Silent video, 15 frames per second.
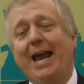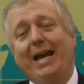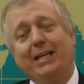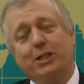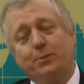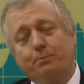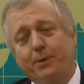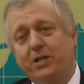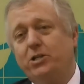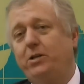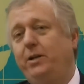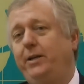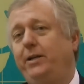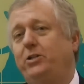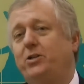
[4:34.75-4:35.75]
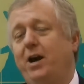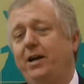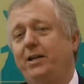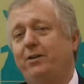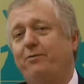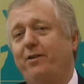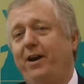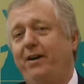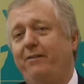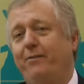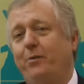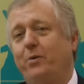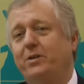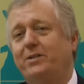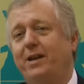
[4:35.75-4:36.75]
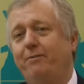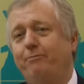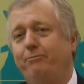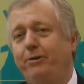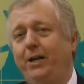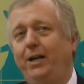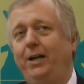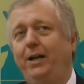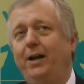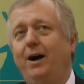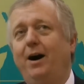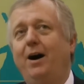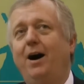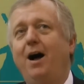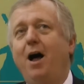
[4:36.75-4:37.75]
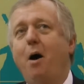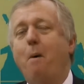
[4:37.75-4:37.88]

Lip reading: especially the Chinese freight forwarders, they really are